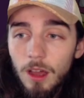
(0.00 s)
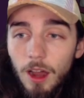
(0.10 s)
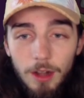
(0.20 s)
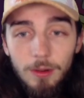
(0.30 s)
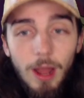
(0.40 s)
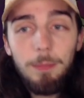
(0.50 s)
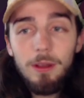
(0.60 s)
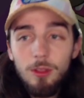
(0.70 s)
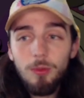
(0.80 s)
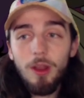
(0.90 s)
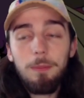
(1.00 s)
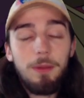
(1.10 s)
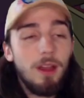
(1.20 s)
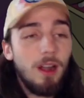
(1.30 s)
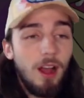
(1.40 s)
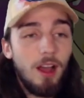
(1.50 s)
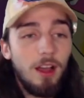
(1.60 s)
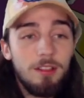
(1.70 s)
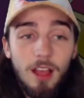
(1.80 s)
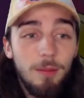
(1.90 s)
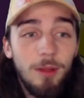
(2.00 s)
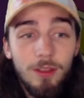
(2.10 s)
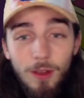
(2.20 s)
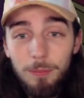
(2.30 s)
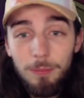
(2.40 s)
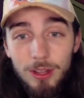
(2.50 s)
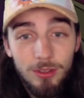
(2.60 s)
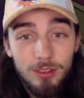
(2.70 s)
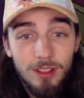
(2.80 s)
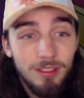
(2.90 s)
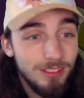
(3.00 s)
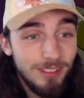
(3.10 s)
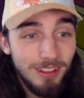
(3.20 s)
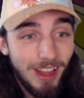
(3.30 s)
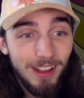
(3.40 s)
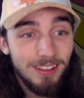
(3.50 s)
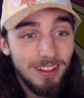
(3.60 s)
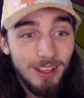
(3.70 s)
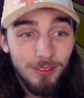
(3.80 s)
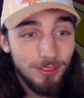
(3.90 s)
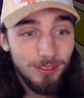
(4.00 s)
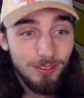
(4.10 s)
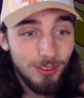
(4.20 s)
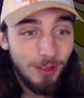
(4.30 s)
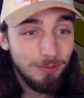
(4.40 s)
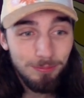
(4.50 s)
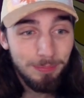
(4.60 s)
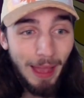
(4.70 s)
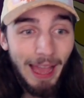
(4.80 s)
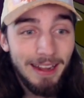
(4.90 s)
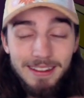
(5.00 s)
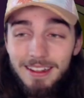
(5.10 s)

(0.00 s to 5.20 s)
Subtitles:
All right, wrapping this one up here. Salamence felt pretty useless entirely. It was bad.